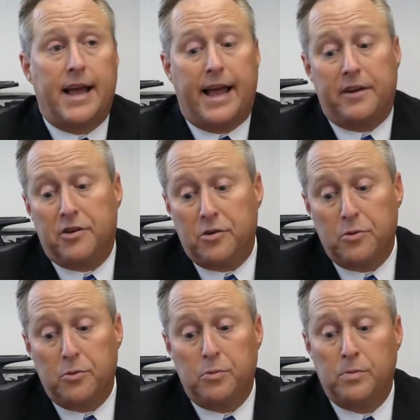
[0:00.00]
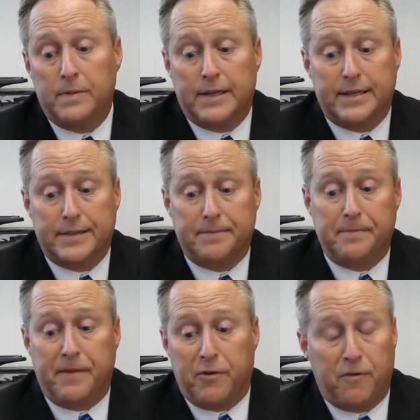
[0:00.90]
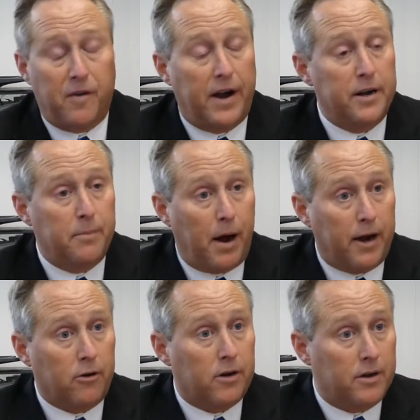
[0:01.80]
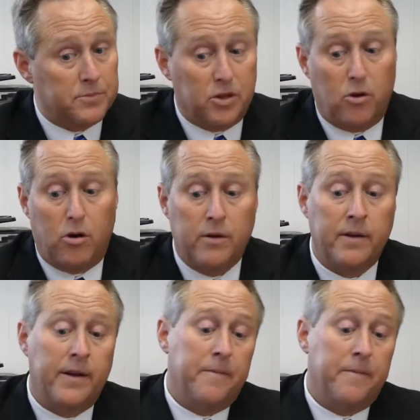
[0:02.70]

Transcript: and you, uh, if you find a buyer comes along,